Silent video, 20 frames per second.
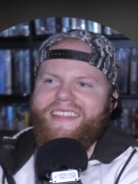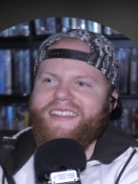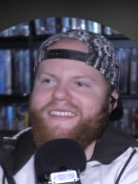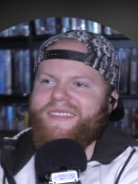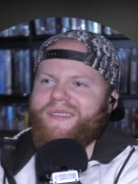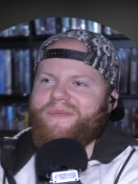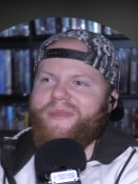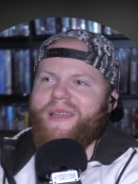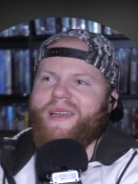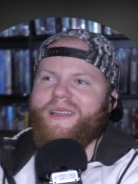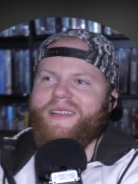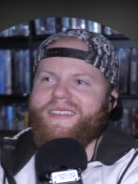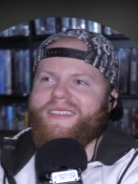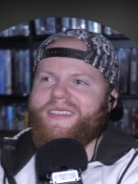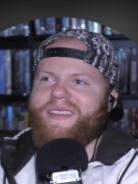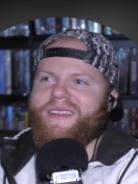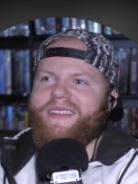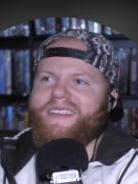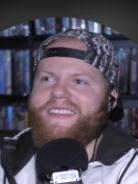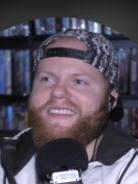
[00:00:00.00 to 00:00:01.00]
that's about as
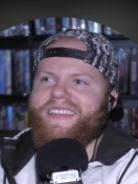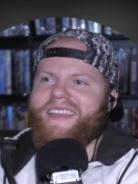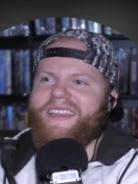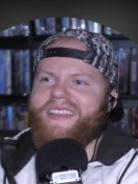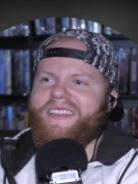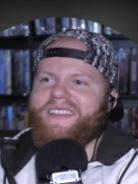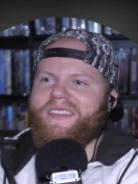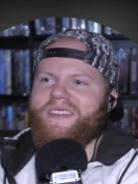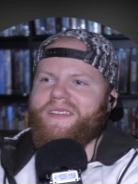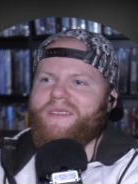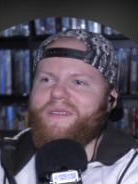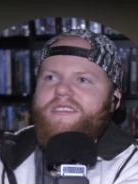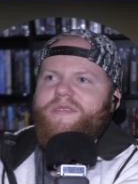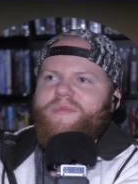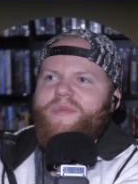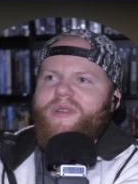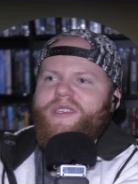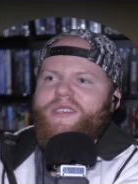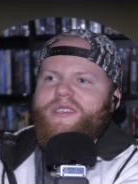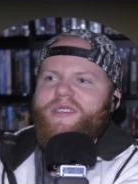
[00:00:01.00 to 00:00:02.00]
good as he can do,
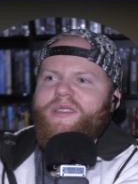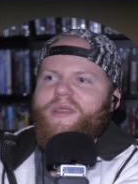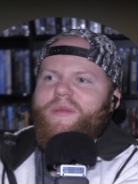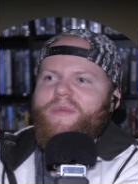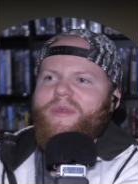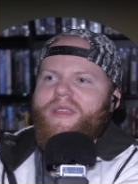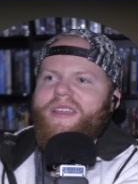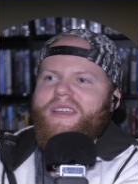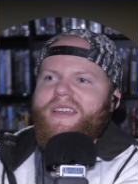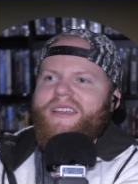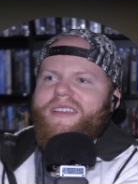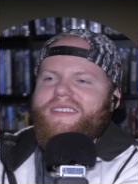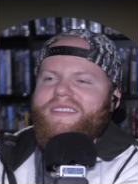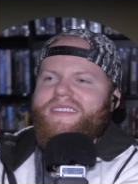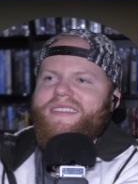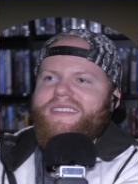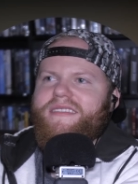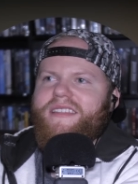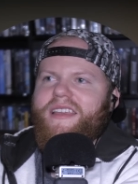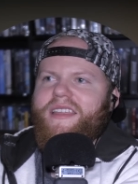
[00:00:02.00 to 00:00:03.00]
especially
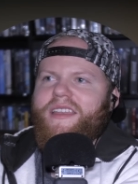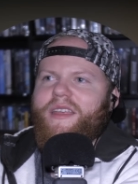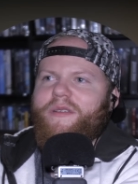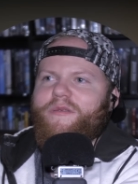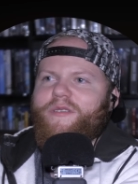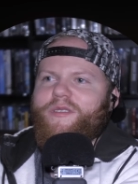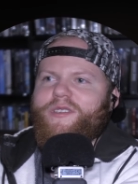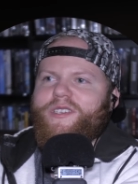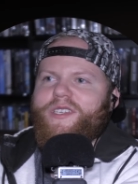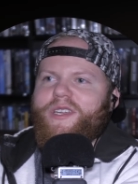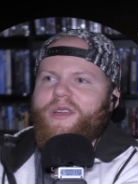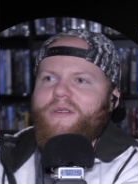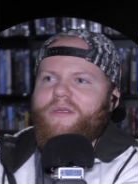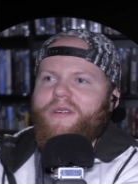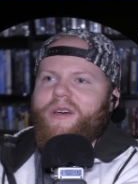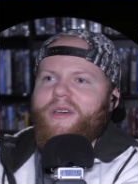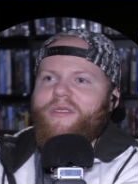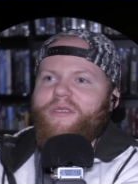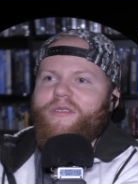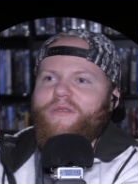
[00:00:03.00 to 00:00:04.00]
because they never show
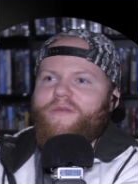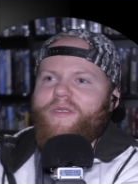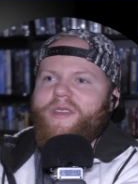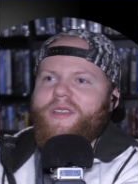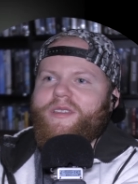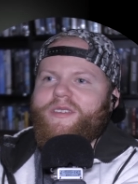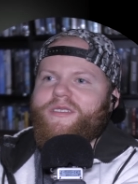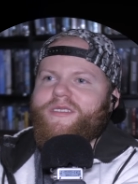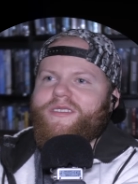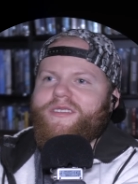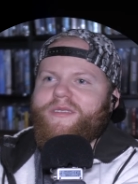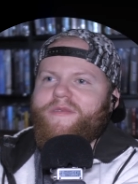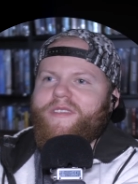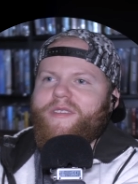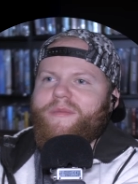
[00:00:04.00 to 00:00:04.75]
other features of